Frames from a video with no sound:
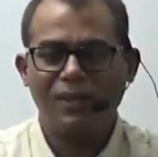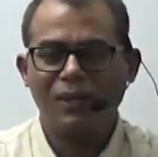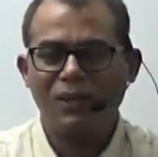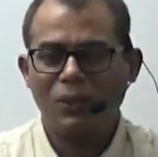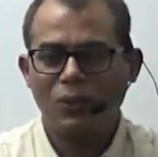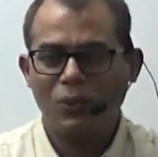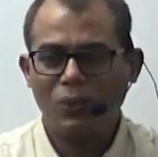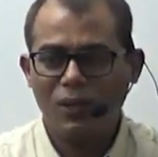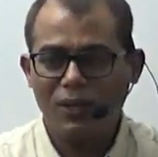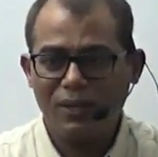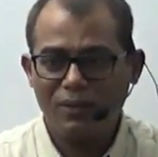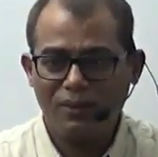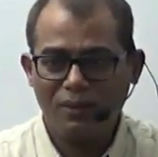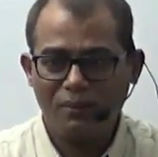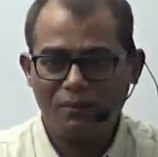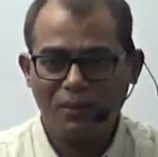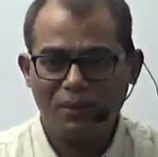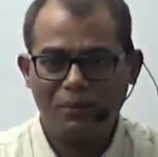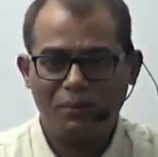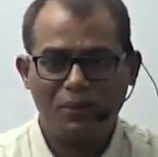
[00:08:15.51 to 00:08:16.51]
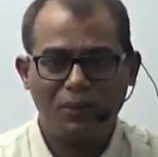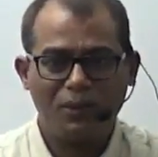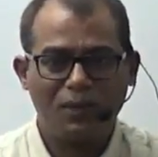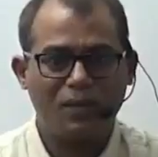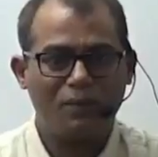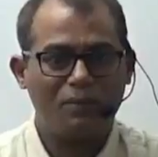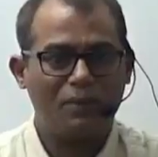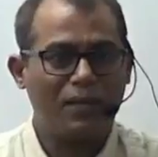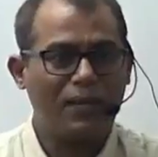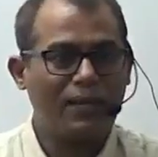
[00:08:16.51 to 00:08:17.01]
rural development
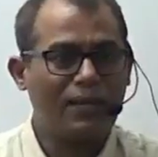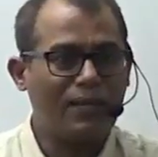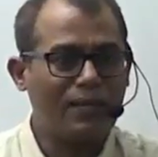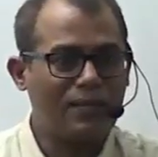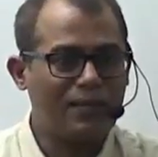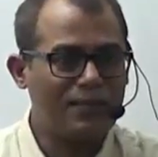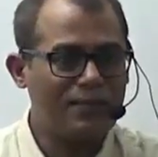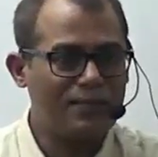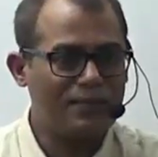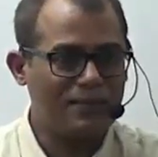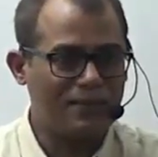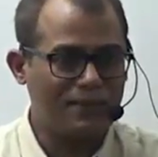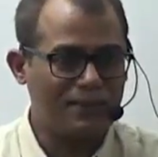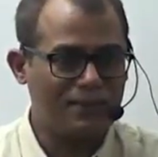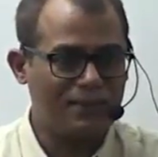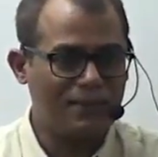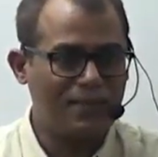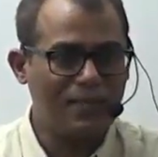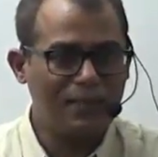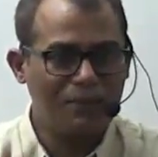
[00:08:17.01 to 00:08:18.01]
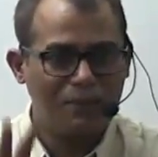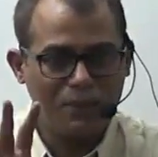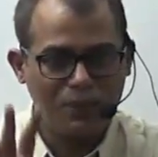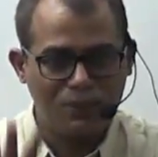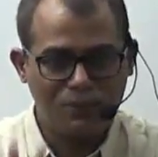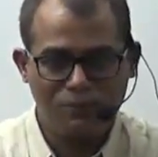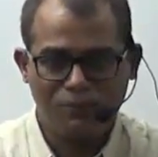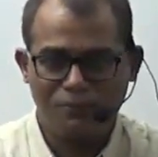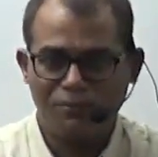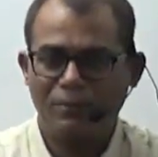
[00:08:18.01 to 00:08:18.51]
program, agriculture, a little bit of
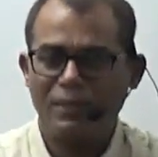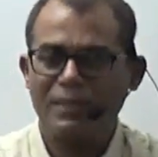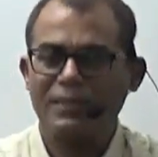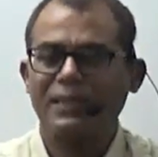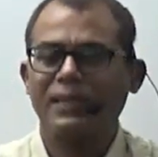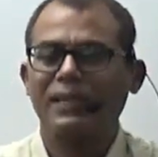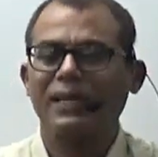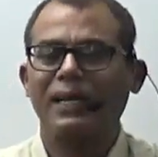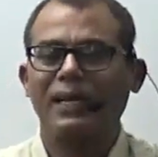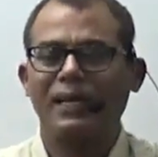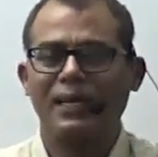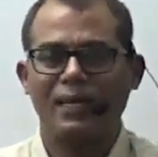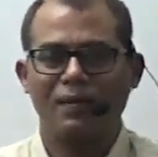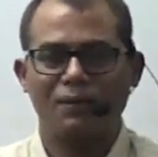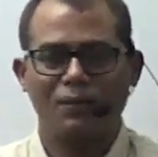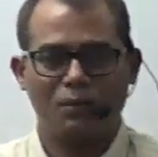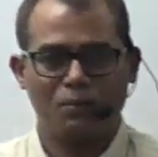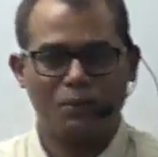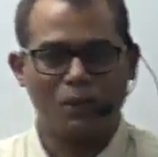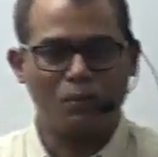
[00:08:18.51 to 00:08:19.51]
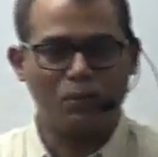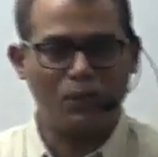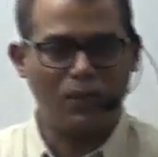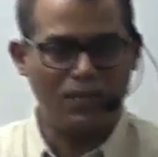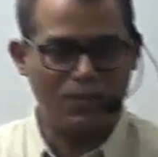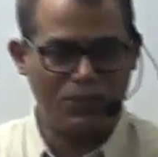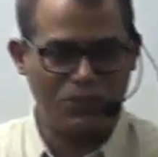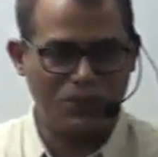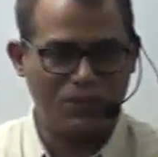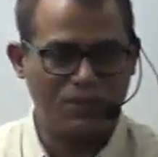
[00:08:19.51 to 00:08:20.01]
basic idea about
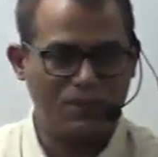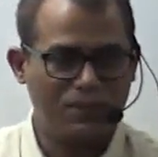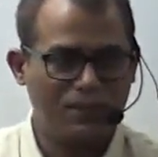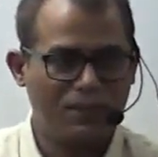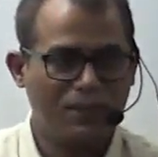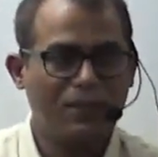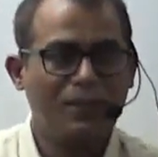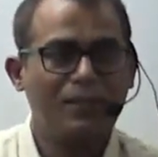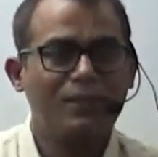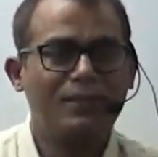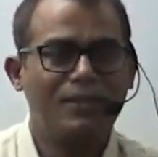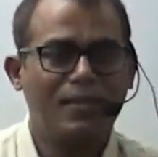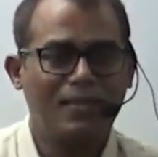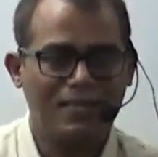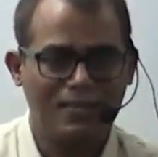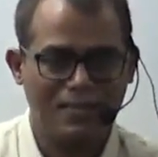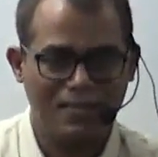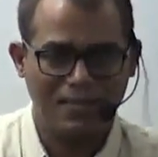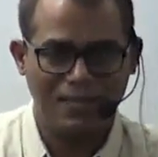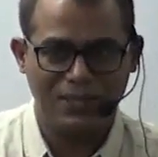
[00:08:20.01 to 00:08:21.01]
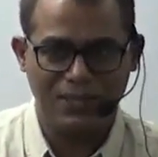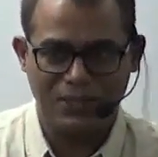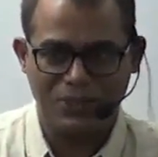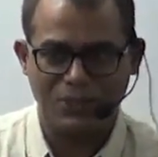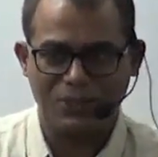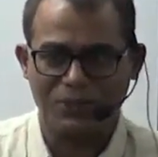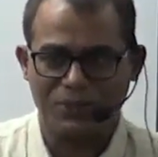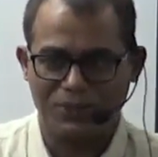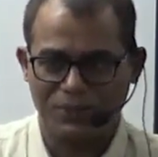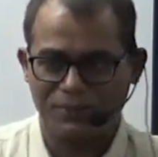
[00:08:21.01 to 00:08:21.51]
population, sex
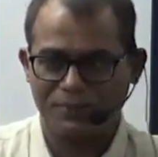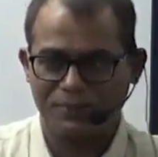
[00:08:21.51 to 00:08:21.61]
ratios.